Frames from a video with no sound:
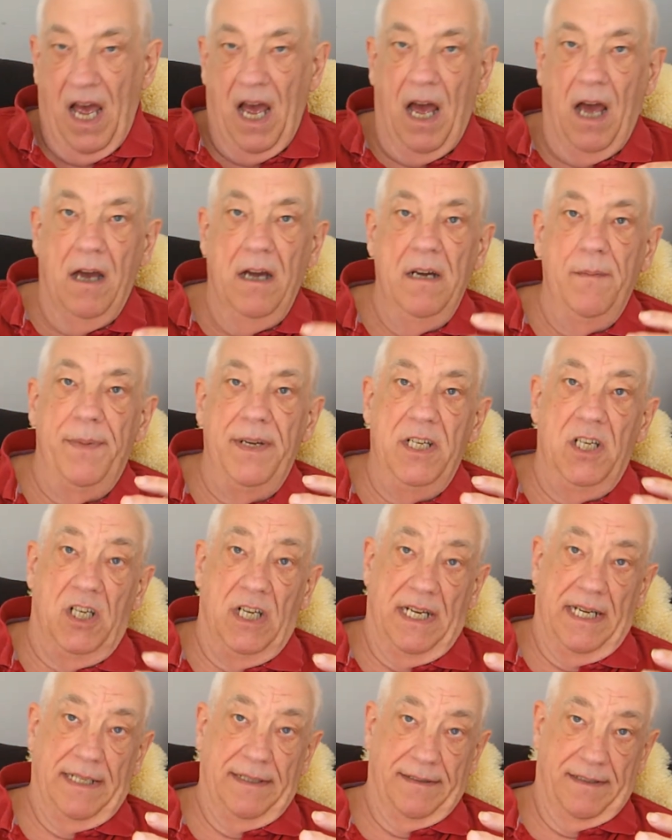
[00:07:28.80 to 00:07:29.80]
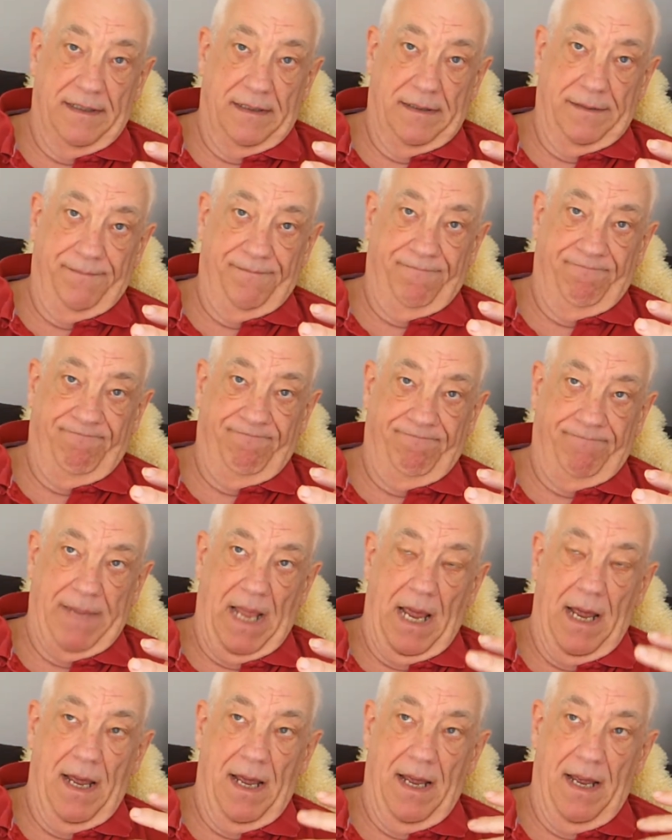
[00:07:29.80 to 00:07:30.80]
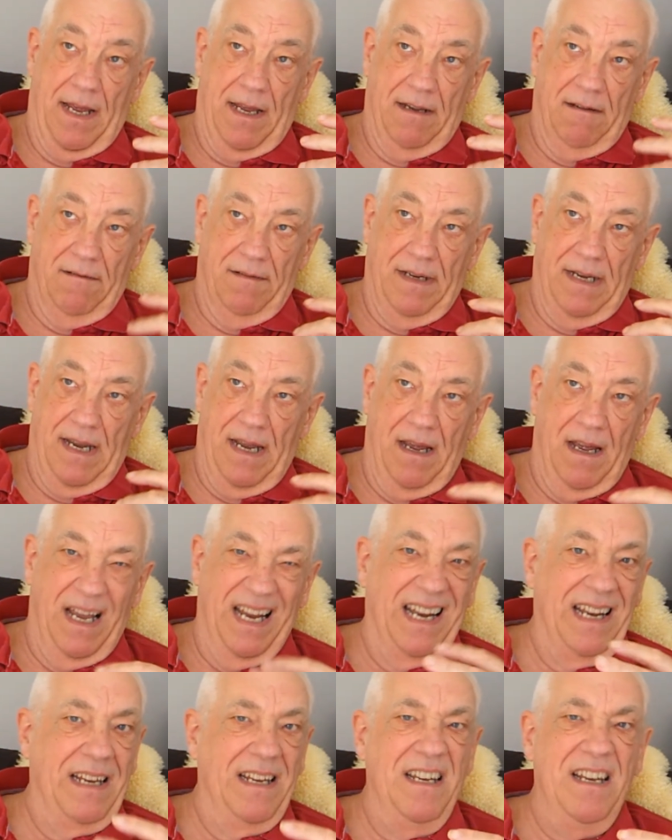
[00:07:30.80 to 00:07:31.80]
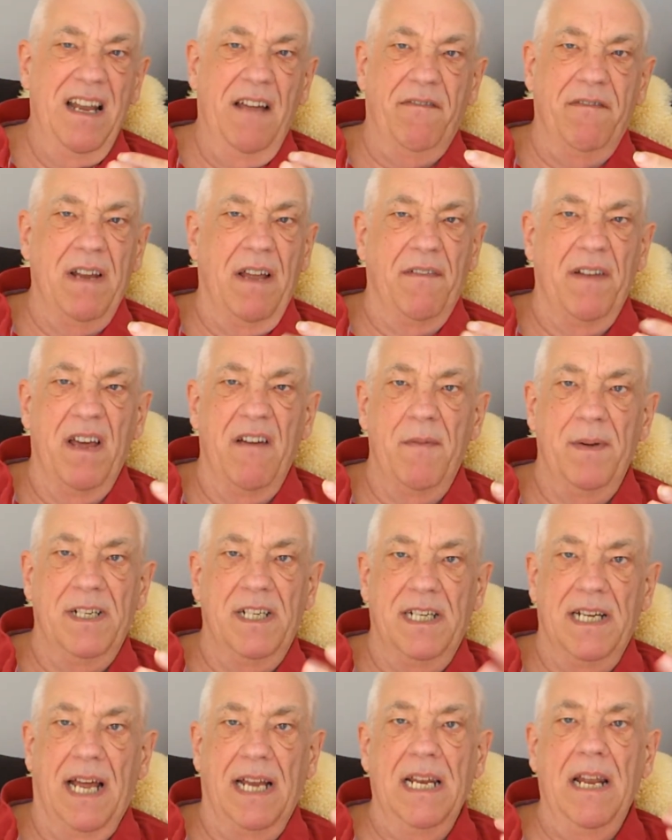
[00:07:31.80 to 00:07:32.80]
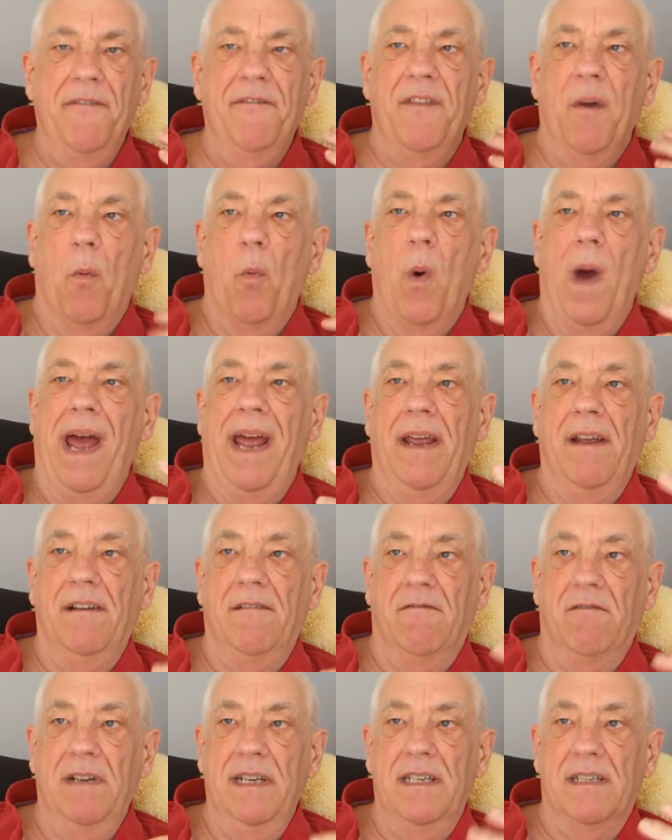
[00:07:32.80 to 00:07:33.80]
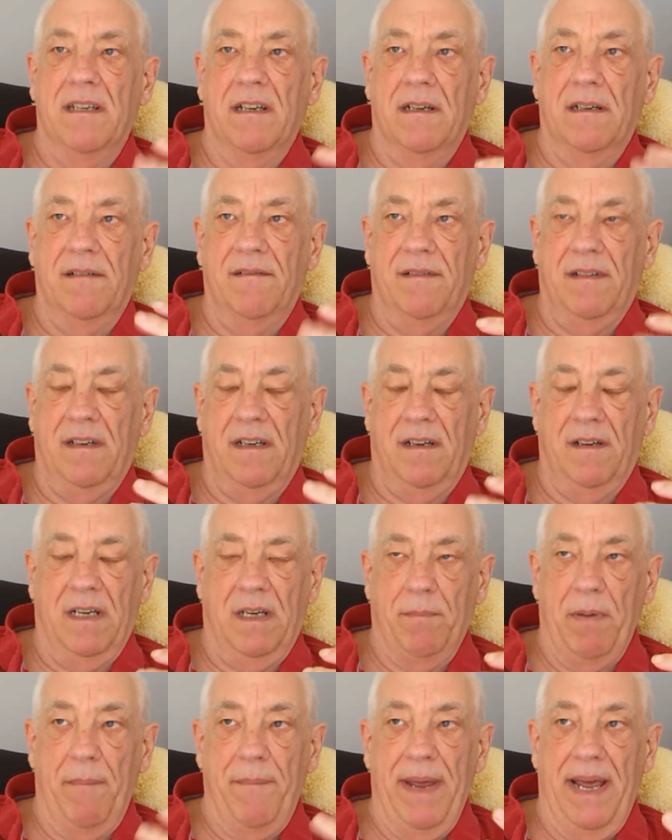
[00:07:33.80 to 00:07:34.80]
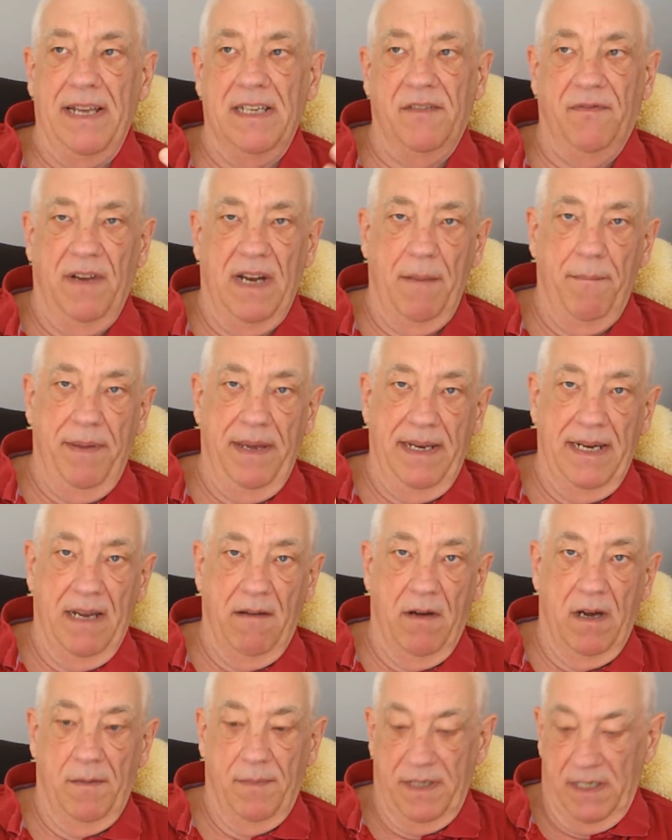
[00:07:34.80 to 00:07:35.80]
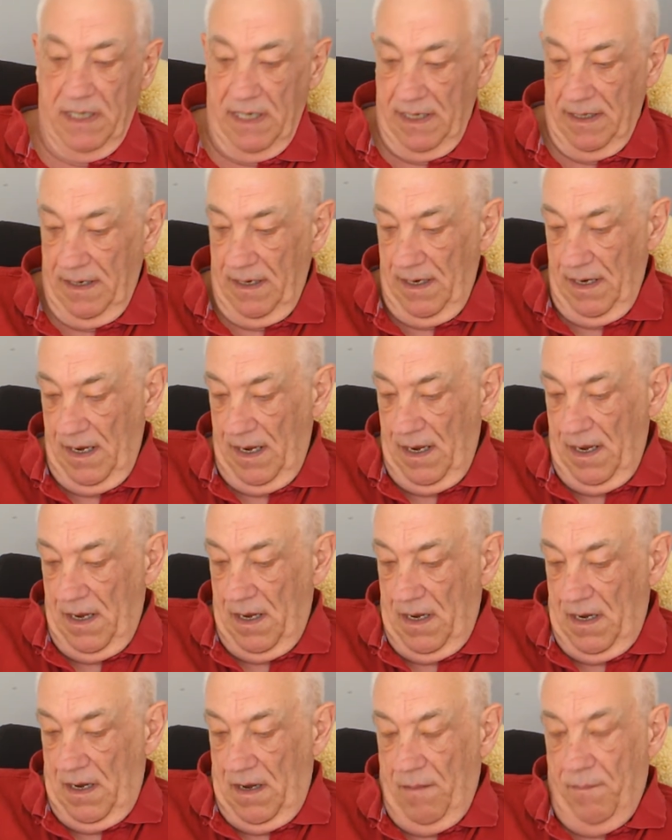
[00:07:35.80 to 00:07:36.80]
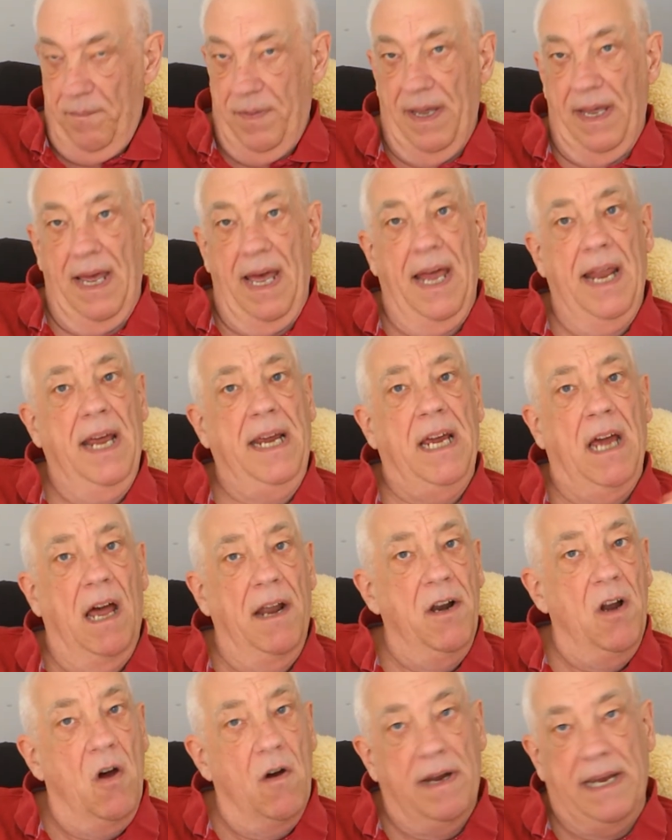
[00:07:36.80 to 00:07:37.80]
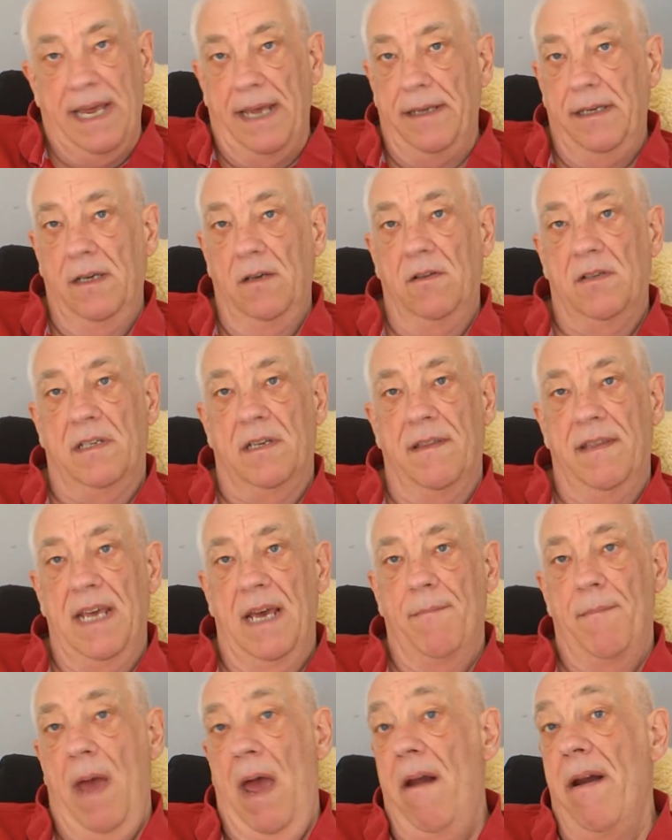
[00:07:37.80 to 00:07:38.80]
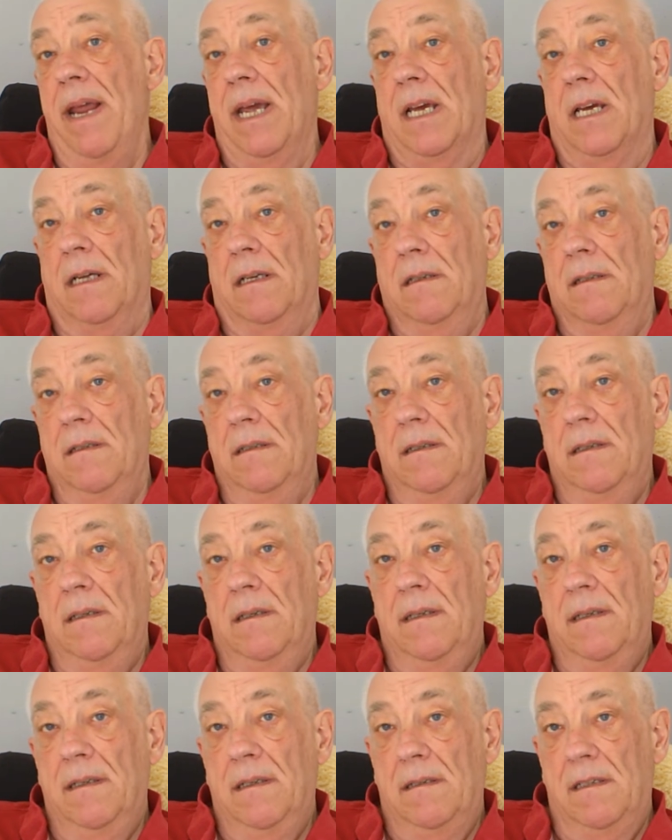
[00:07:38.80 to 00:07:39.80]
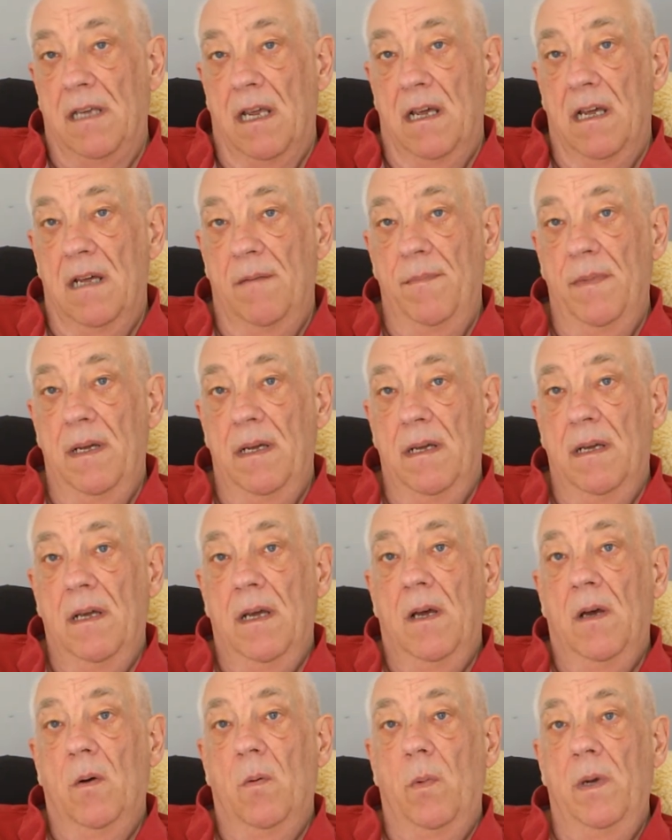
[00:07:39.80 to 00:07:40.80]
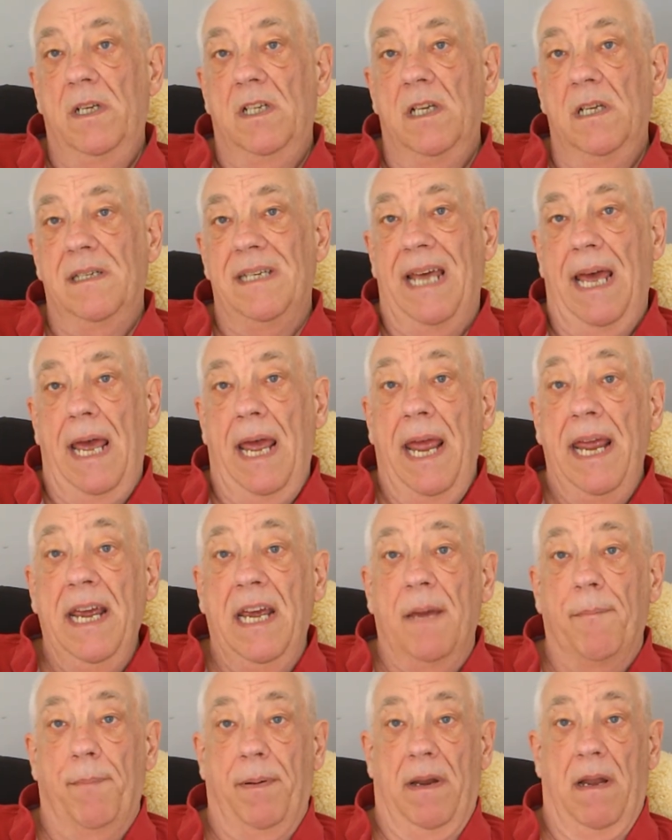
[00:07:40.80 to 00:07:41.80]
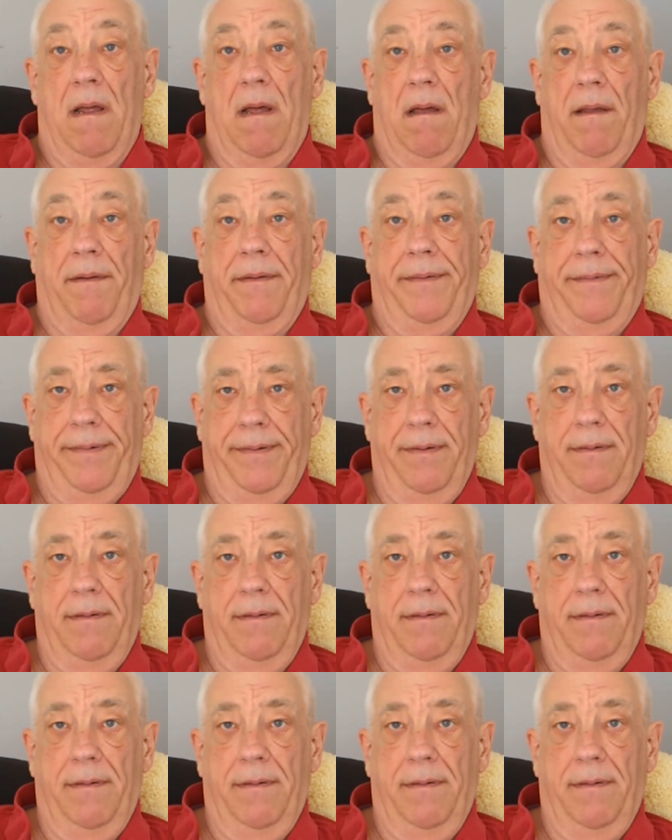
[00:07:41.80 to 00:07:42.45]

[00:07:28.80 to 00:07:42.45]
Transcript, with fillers: Aubergines. I love aubergine. I love the way Risa prepares Filipino aubergine. But I cannot get used to the American term, which is eggplant.